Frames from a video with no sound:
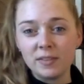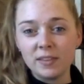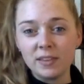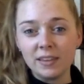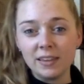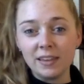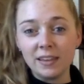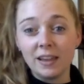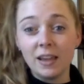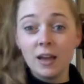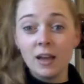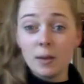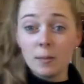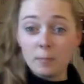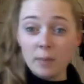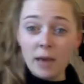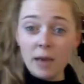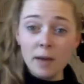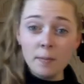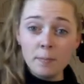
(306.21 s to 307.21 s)
thinking
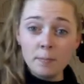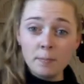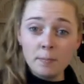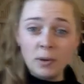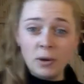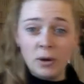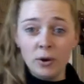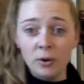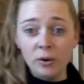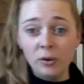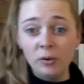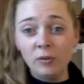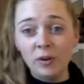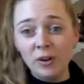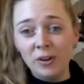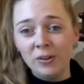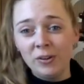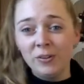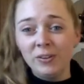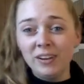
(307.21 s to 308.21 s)

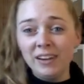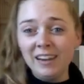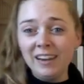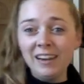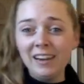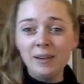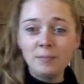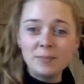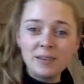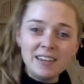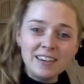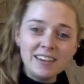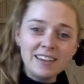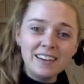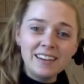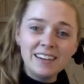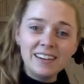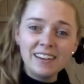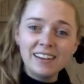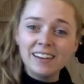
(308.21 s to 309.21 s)
pepperoni
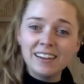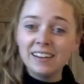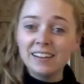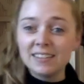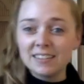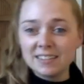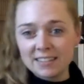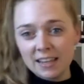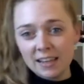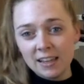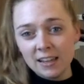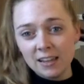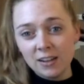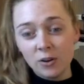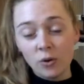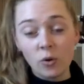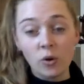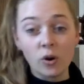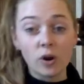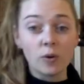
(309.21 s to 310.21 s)
pizza,
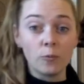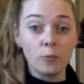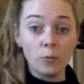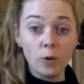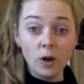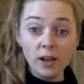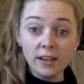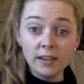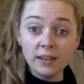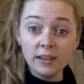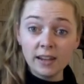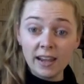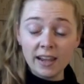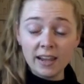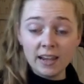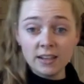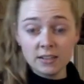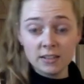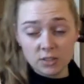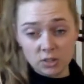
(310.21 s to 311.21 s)
or 1
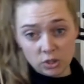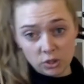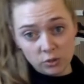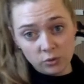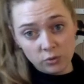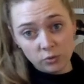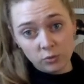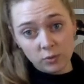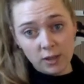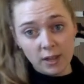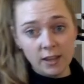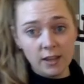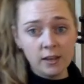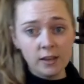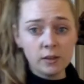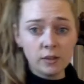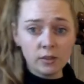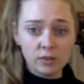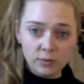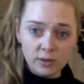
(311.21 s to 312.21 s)
and 2 and
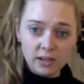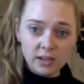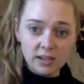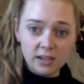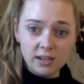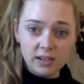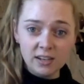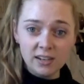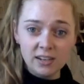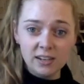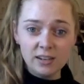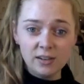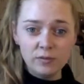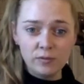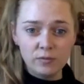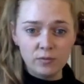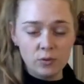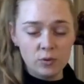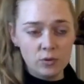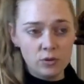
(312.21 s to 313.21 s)
3,
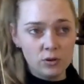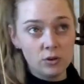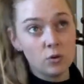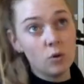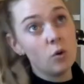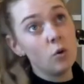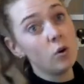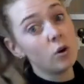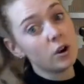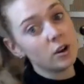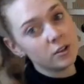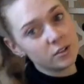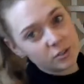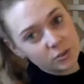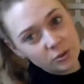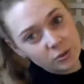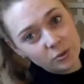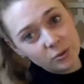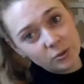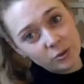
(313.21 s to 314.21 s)
4, or
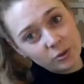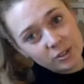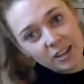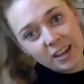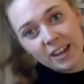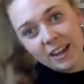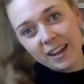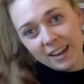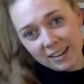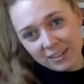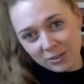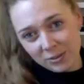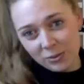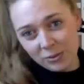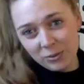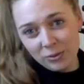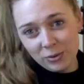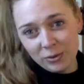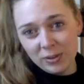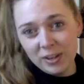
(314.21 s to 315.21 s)
do-day,
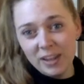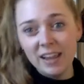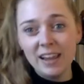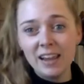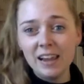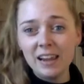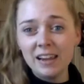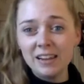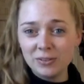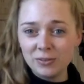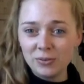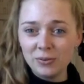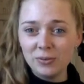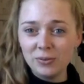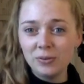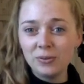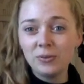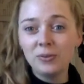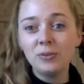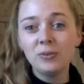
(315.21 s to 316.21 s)
do-day,
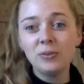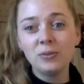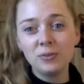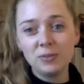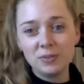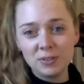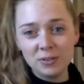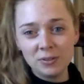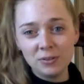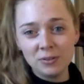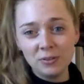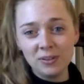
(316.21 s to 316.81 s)
do-do.